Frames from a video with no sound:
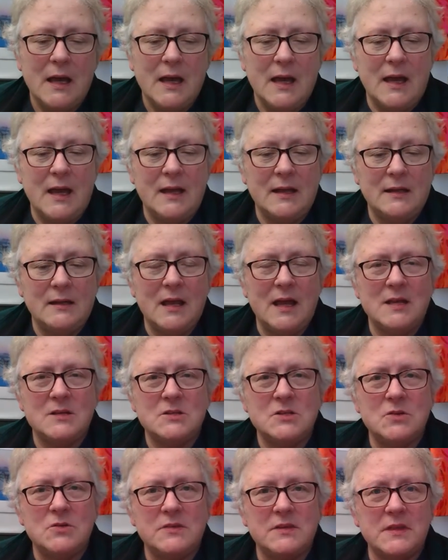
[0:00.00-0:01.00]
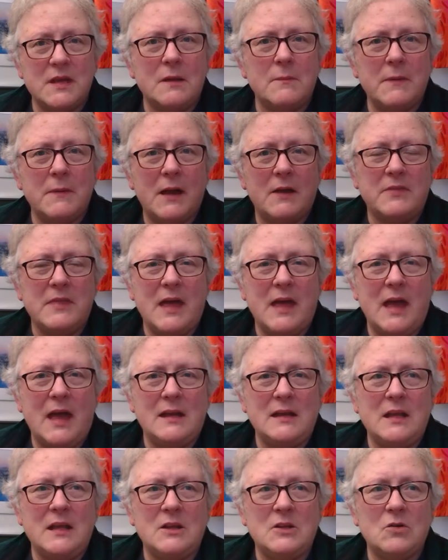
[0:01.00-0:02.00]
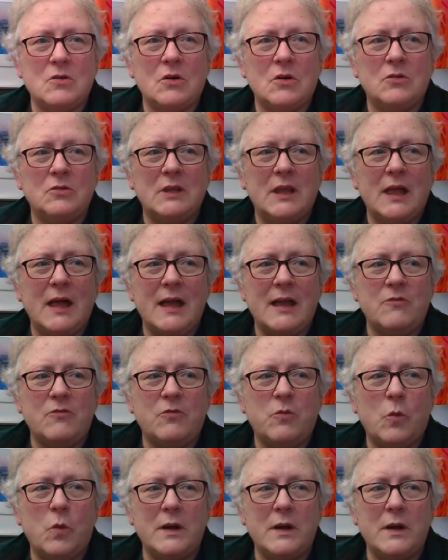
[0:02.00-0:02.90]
And as you think about that in your own life,